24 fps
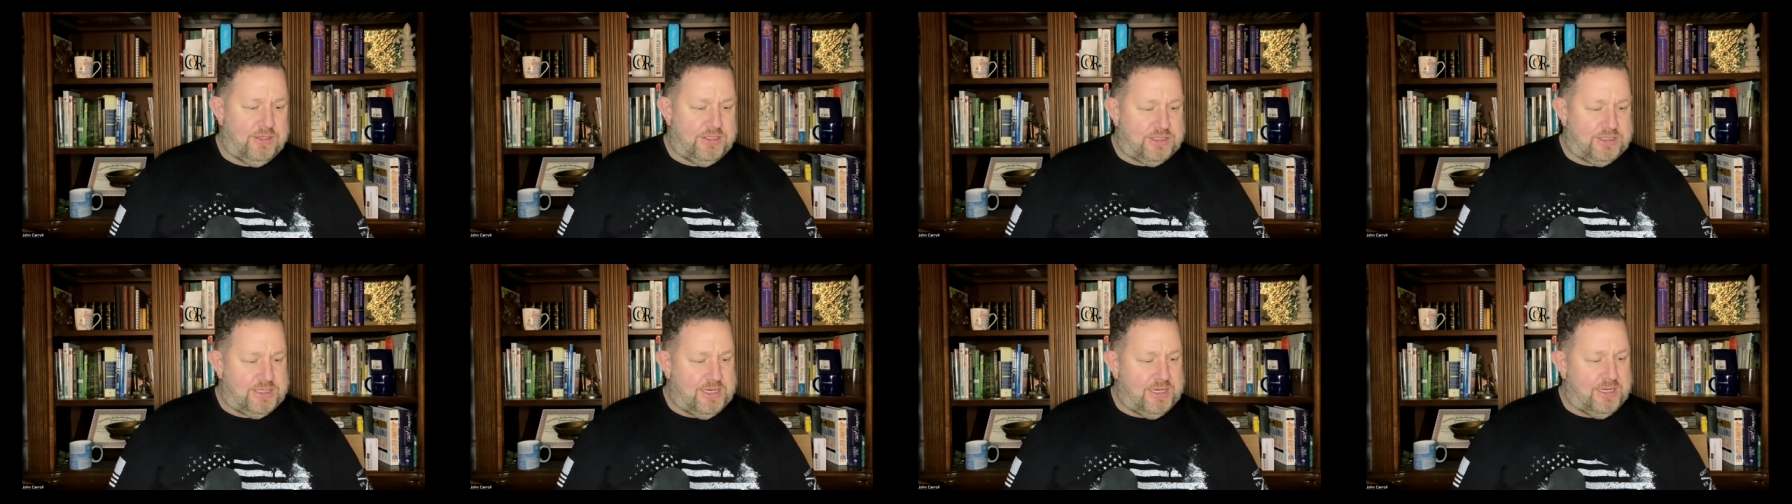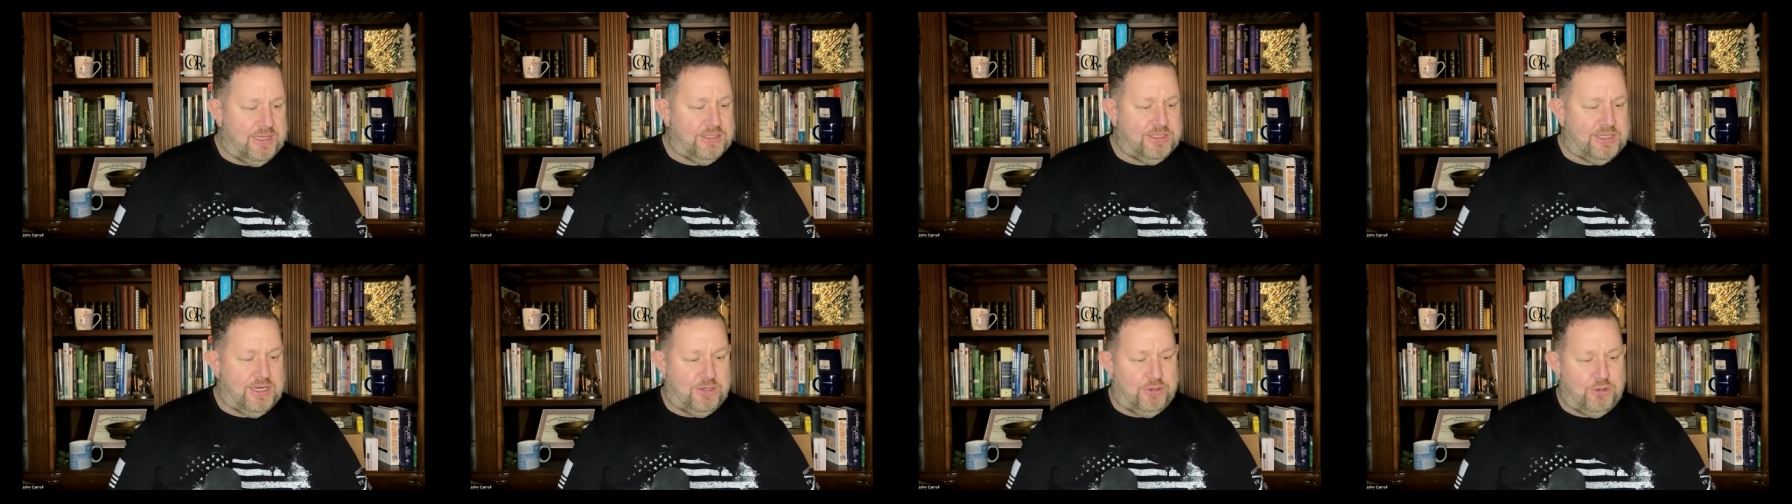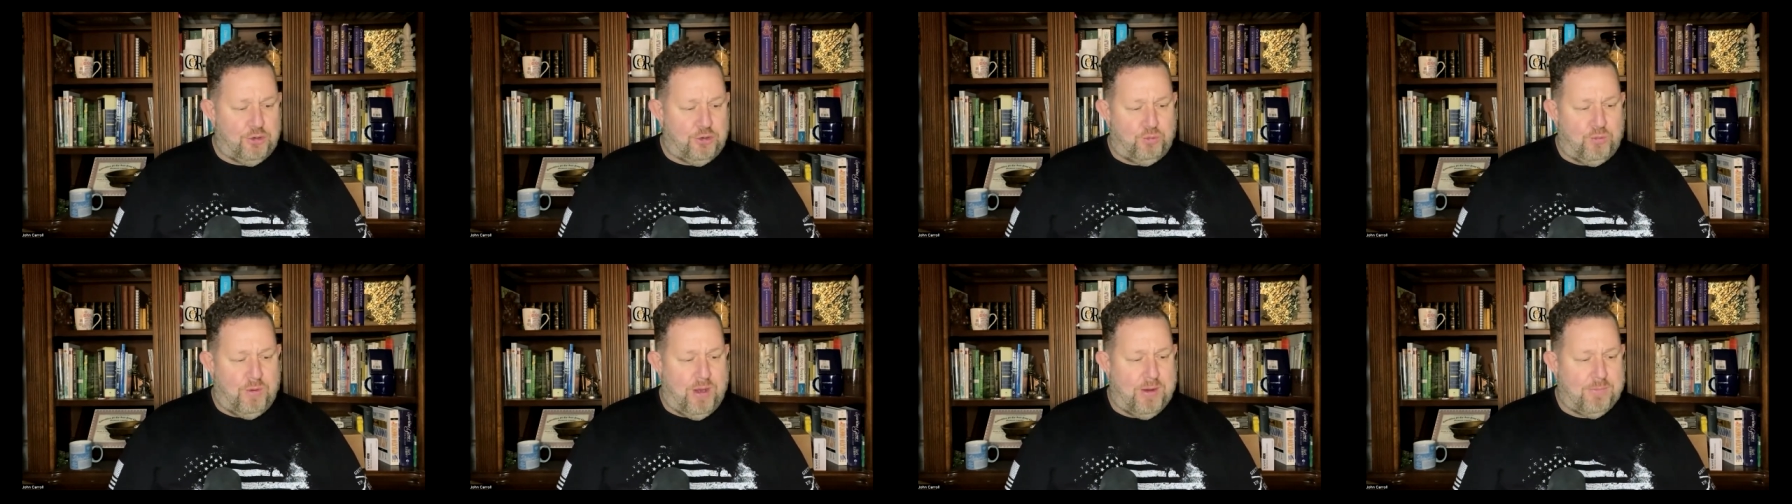sins in
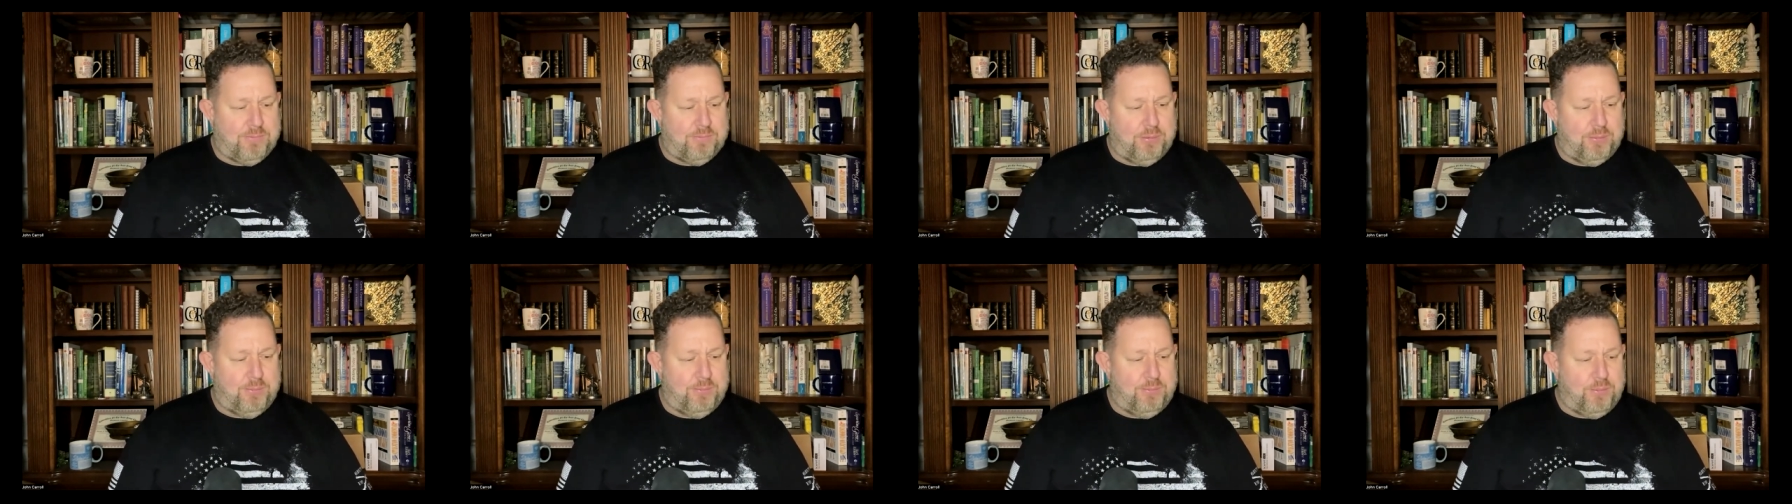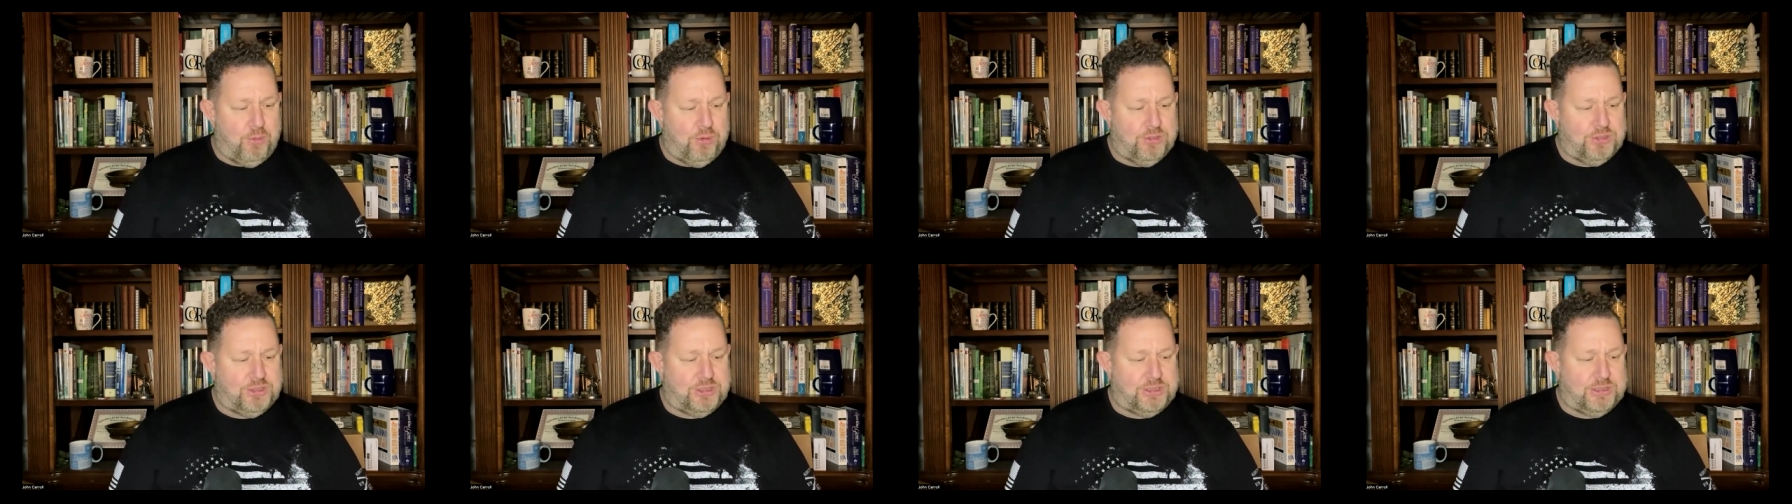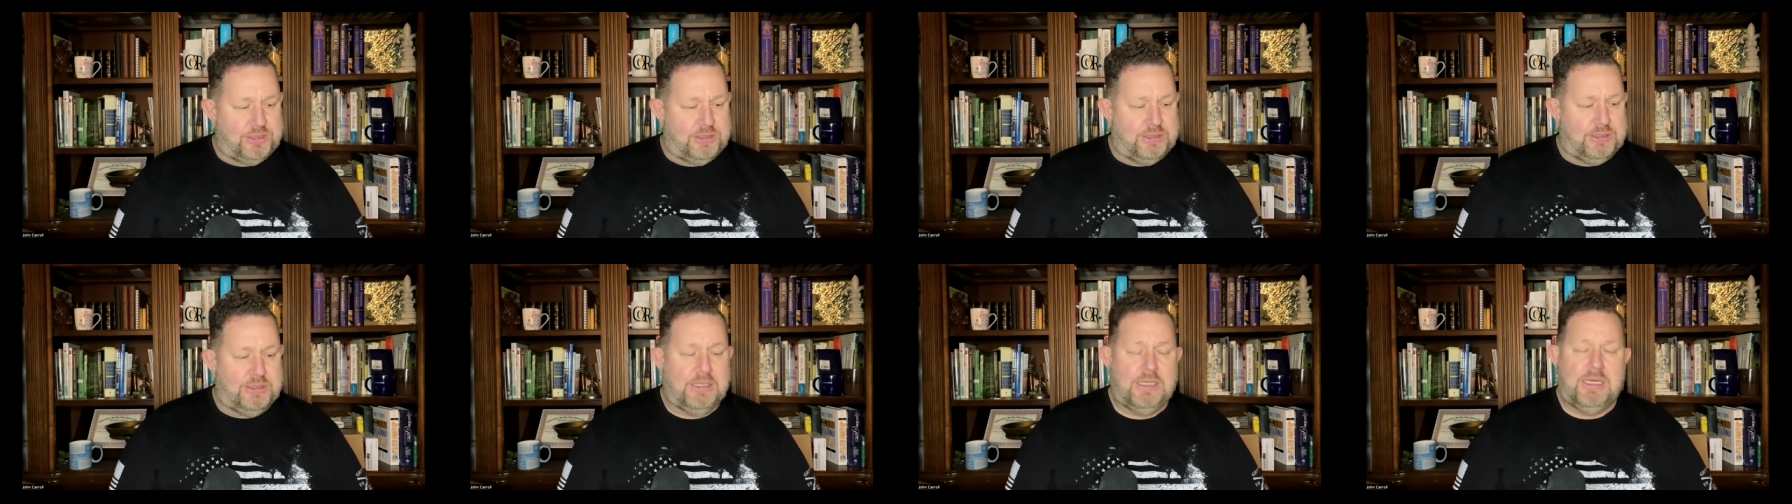direct
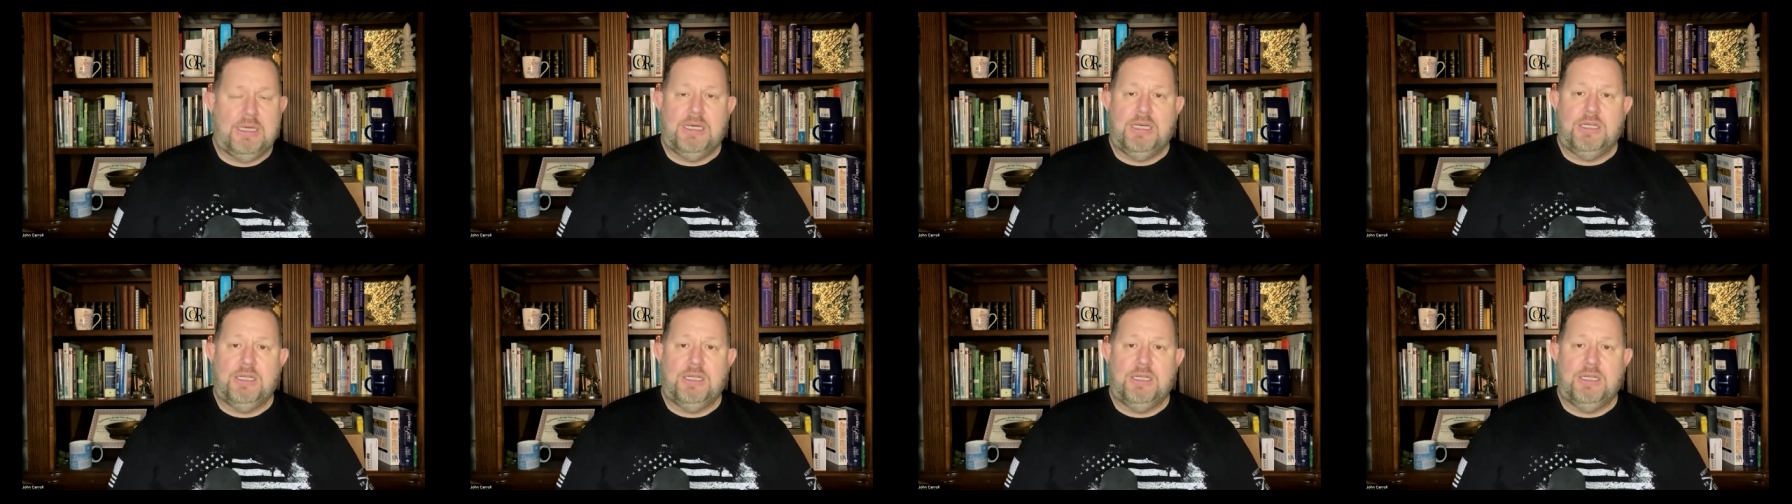proportion